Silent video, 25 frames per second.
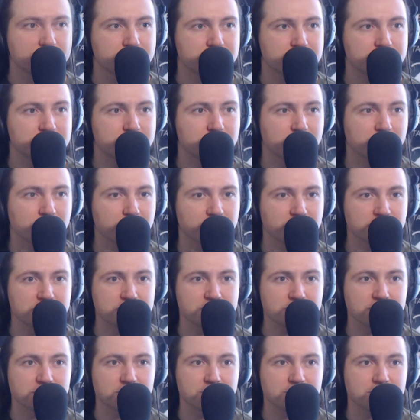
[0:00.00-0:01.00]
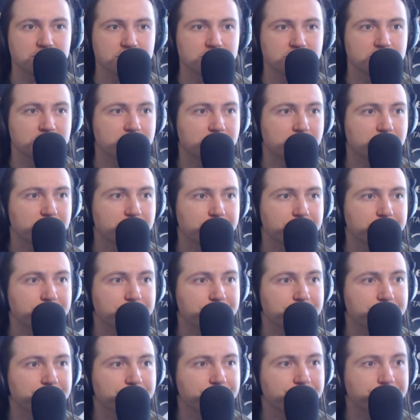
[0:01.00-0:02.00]
So I'm going to show you
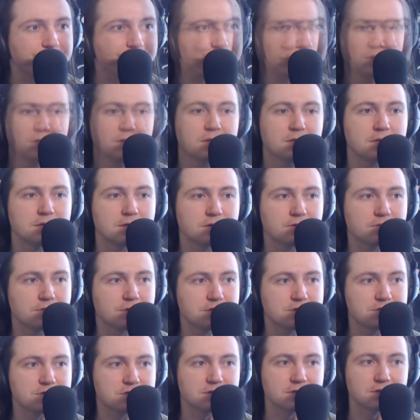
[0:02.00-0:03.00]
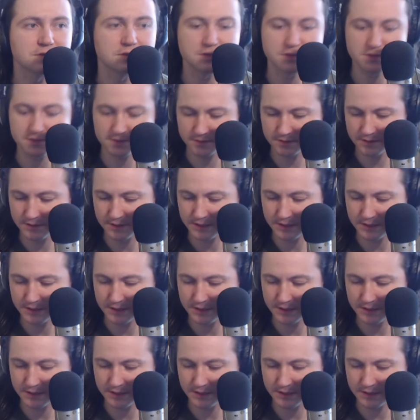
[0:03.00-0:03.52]
the original